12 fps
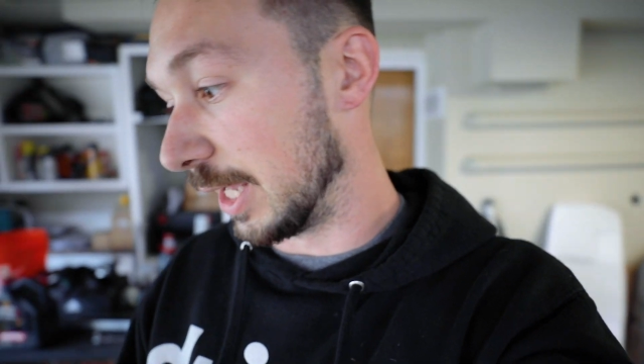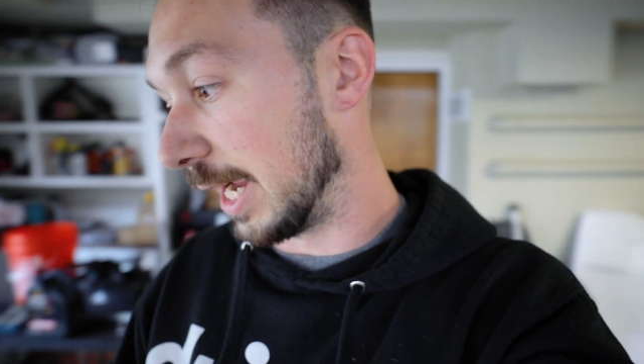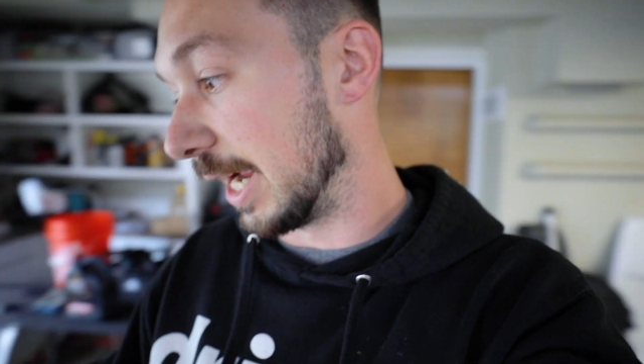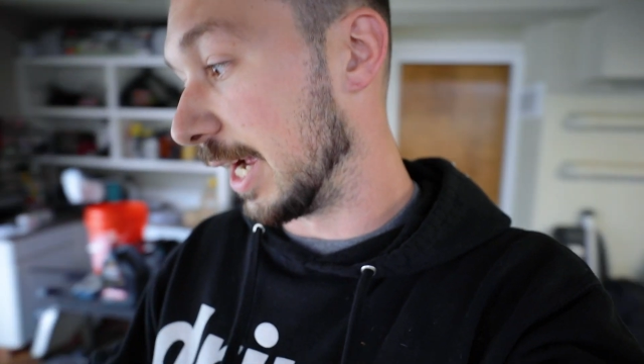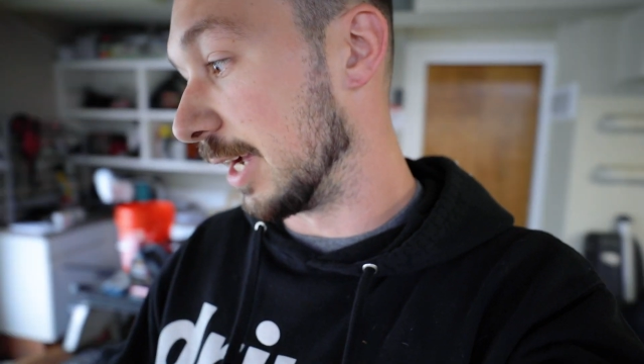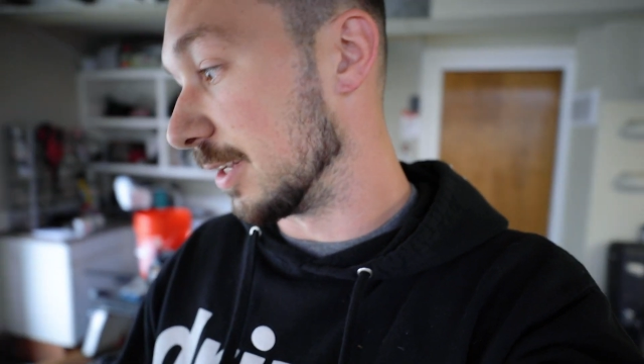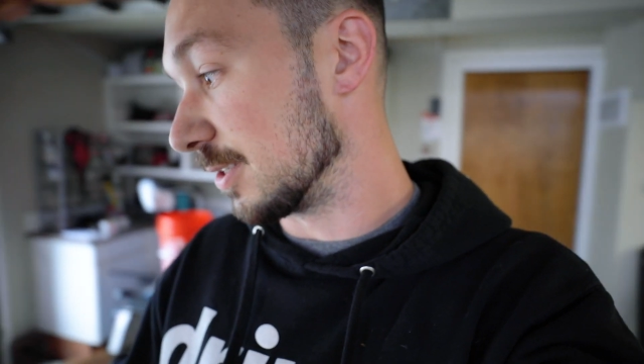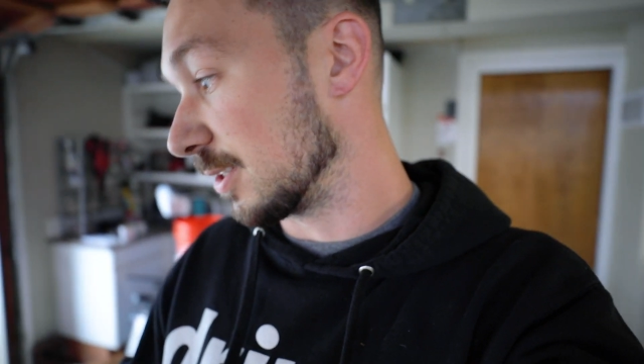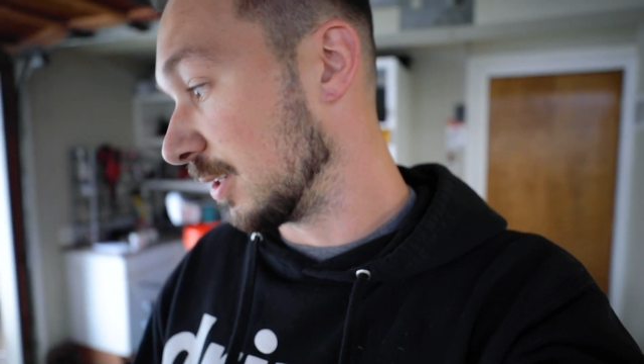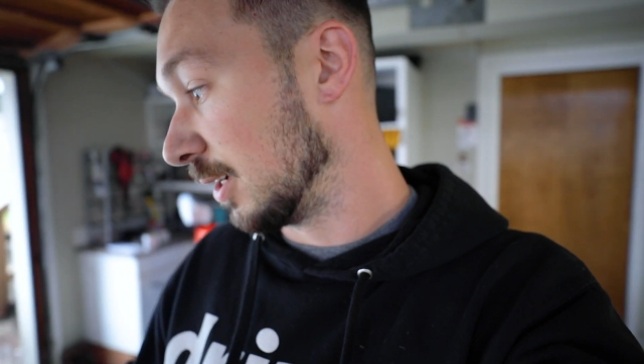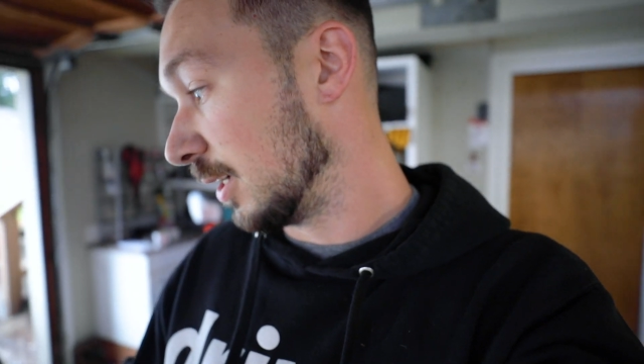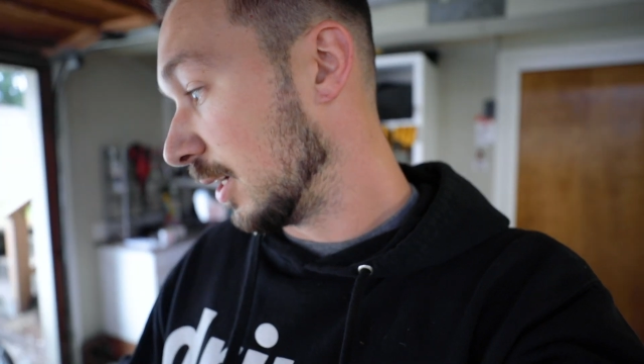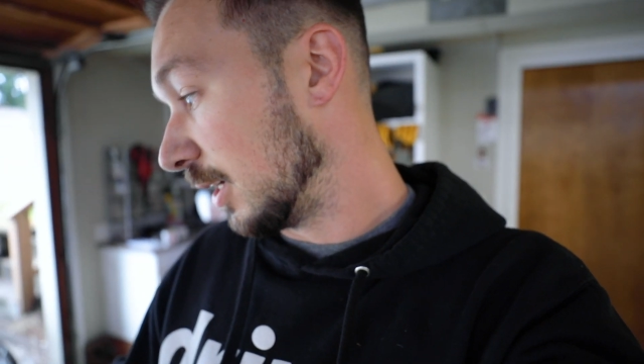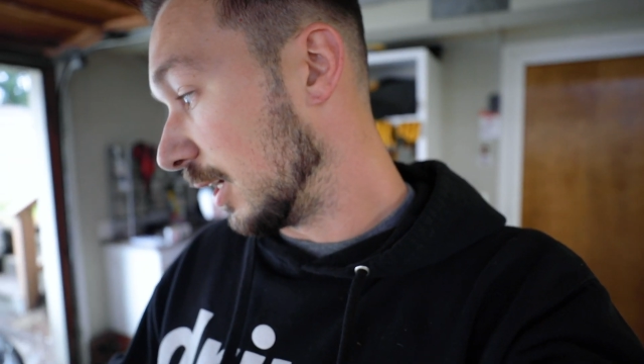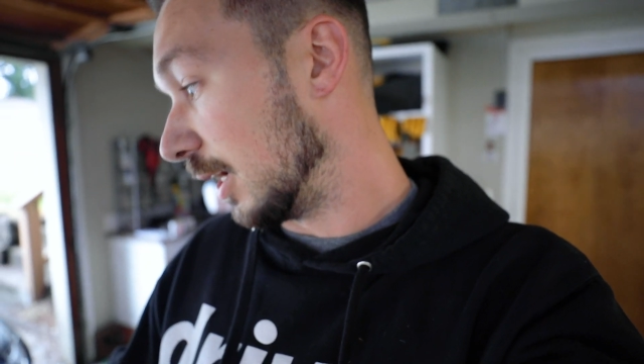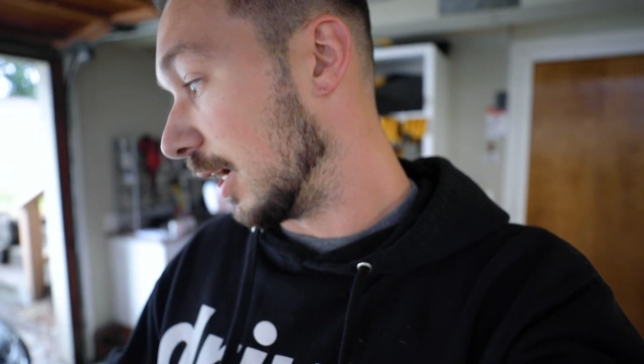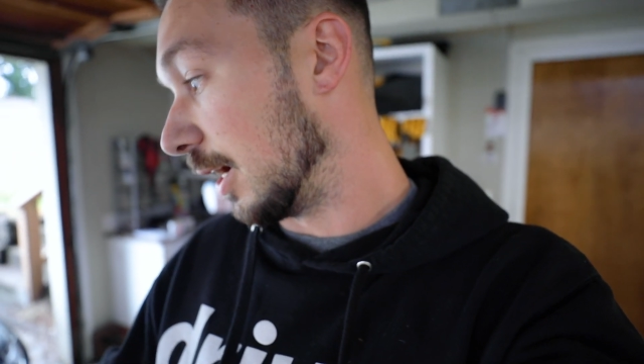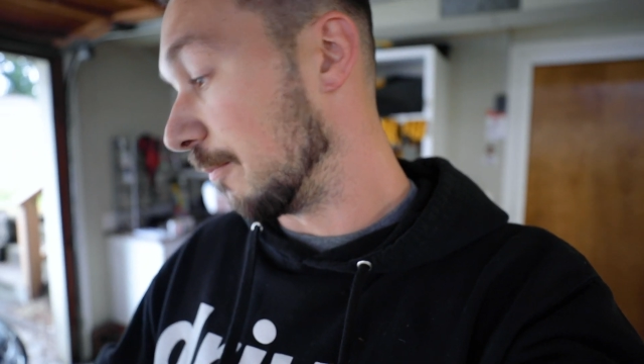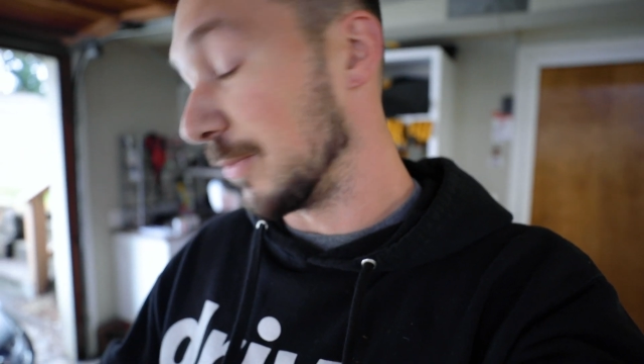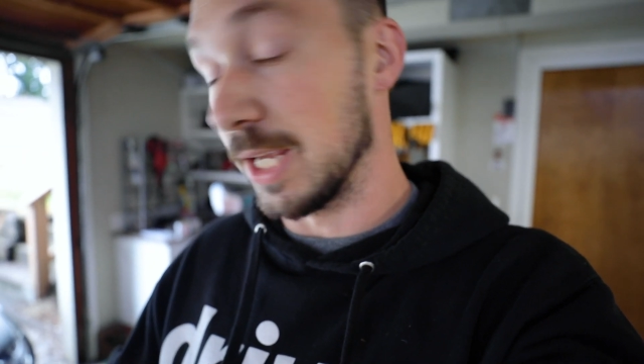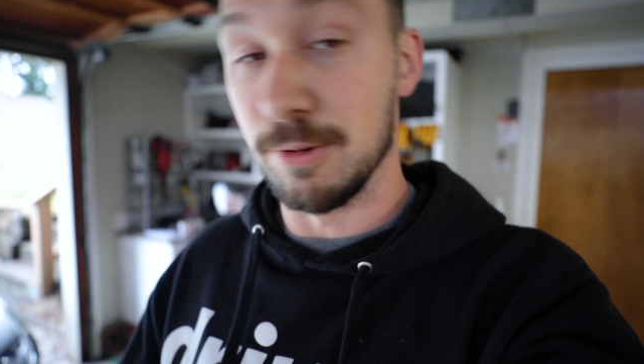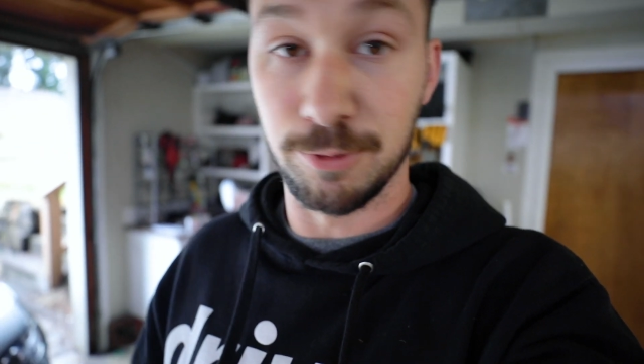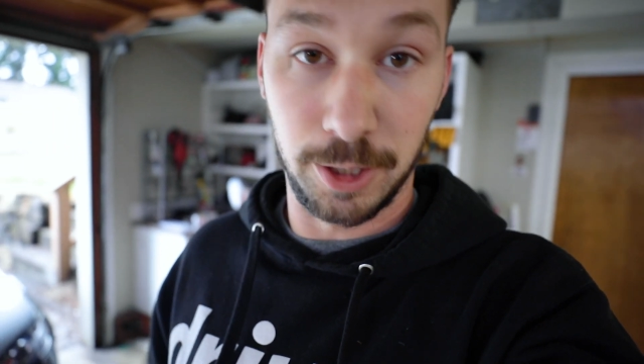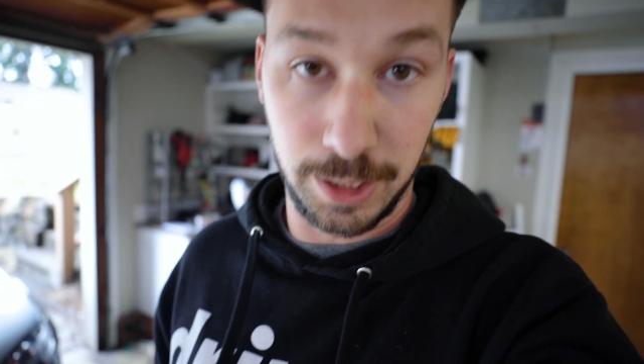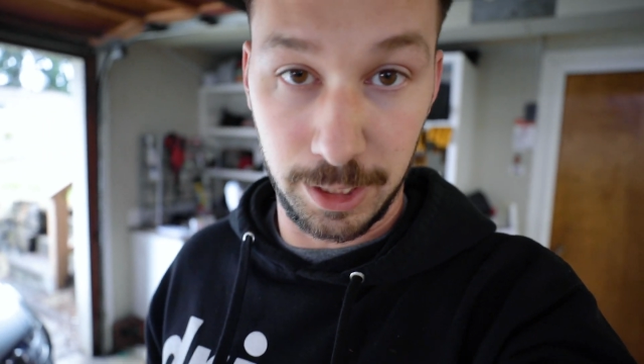as um, a front